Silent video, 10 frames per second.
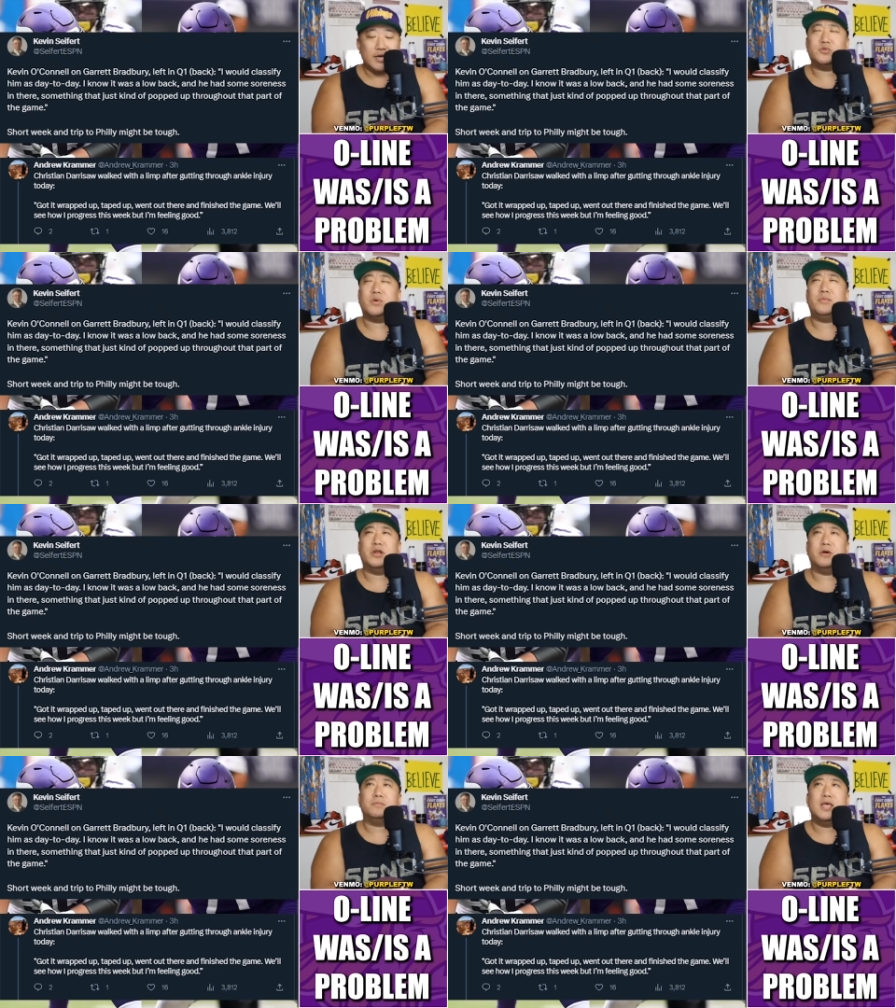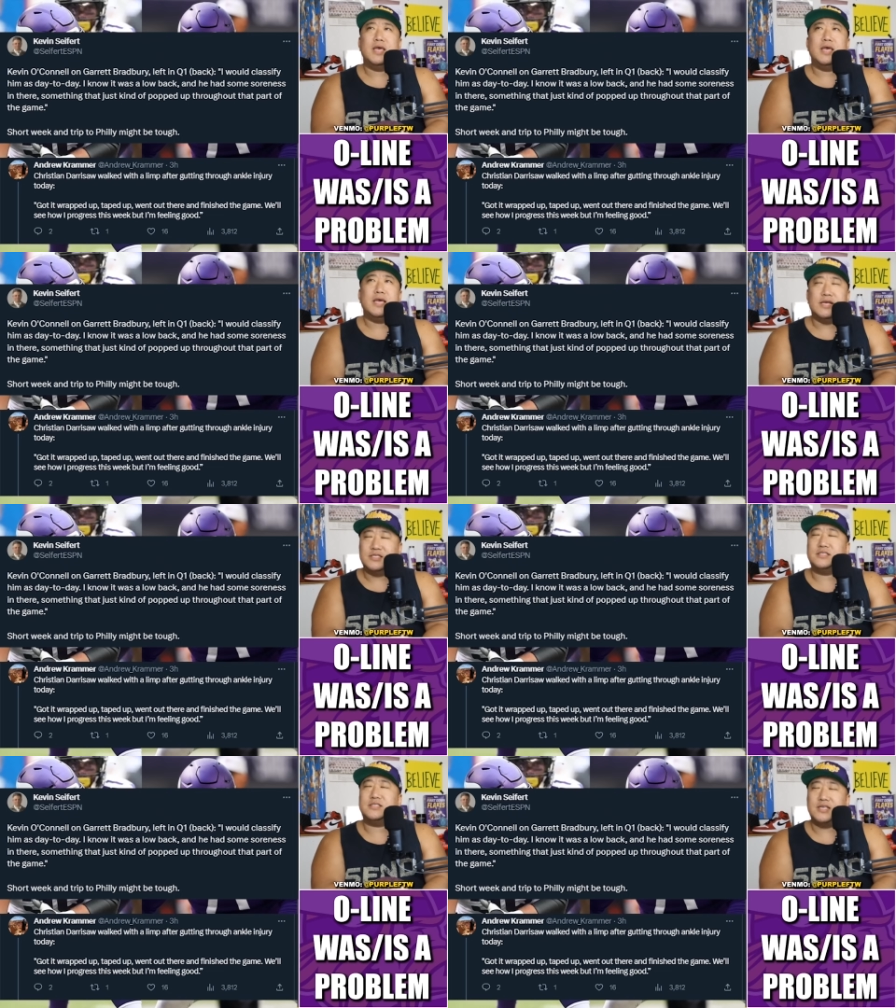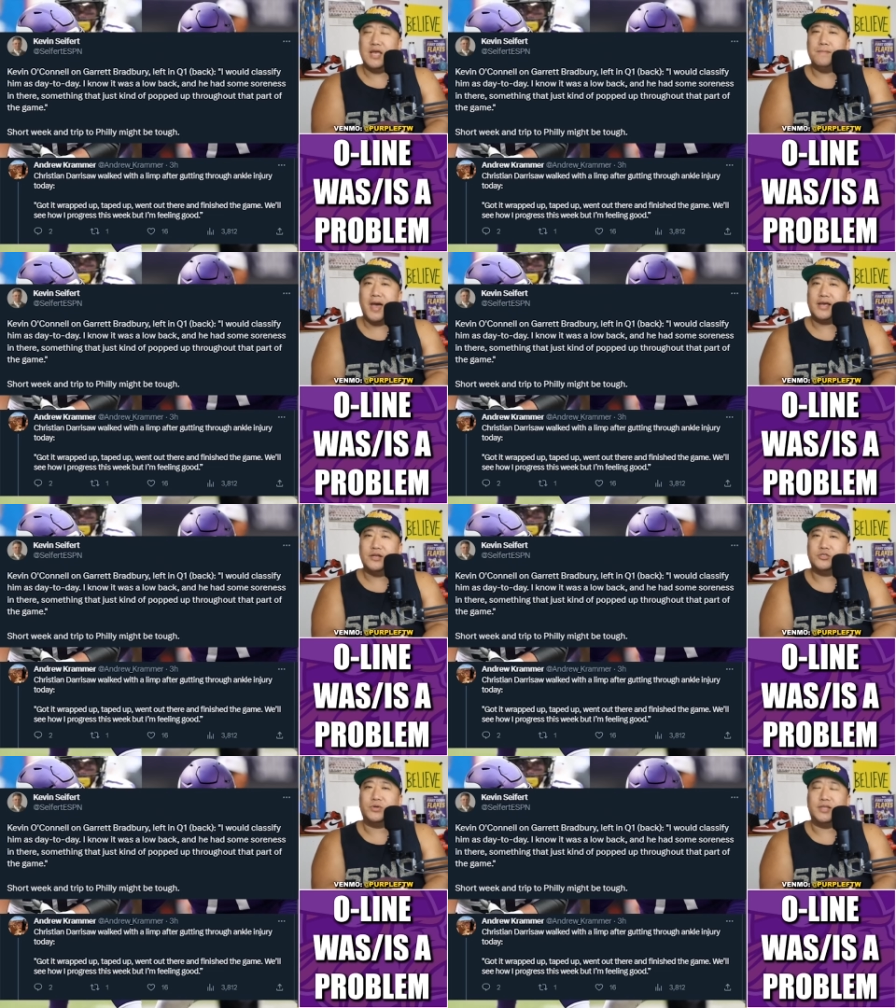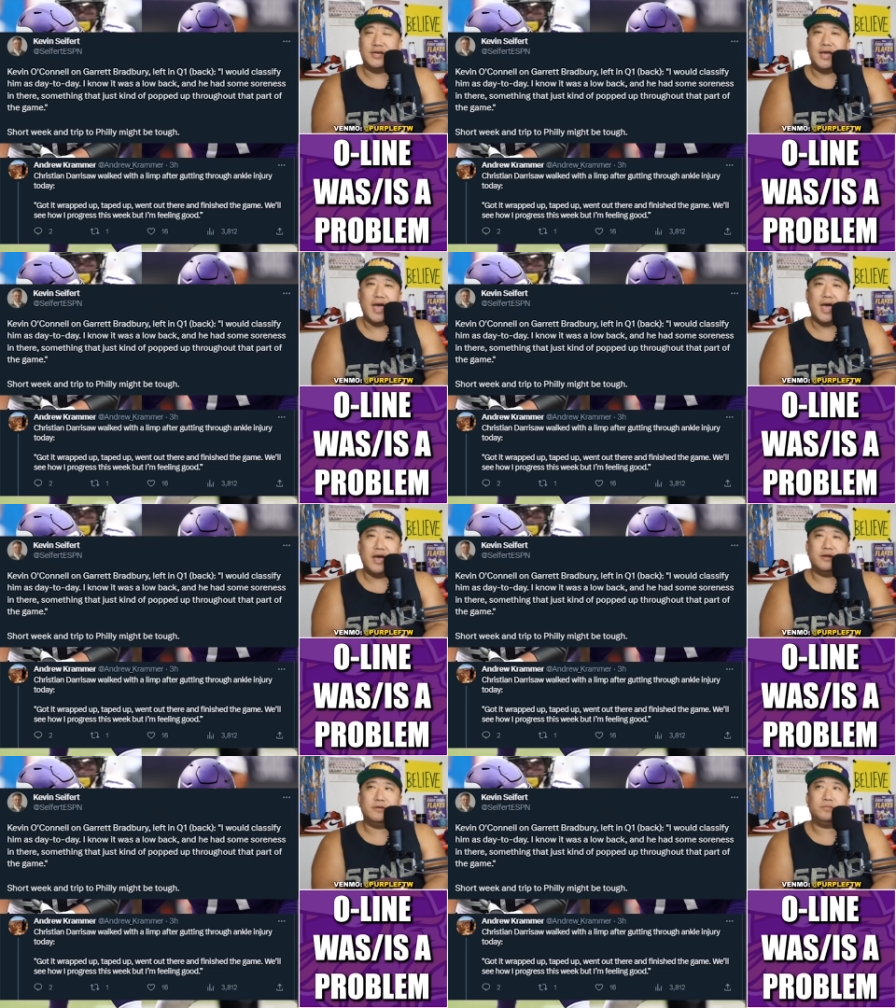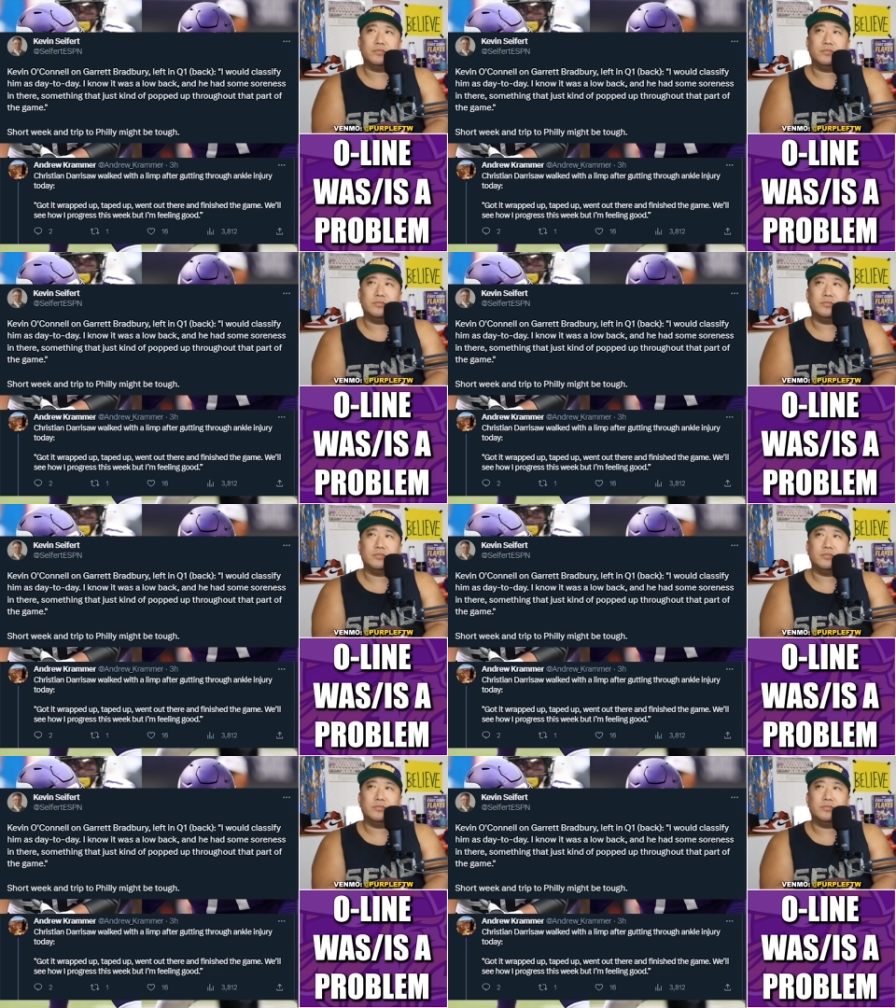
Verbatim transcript: here's what I want to know. Is this the same back injury that he had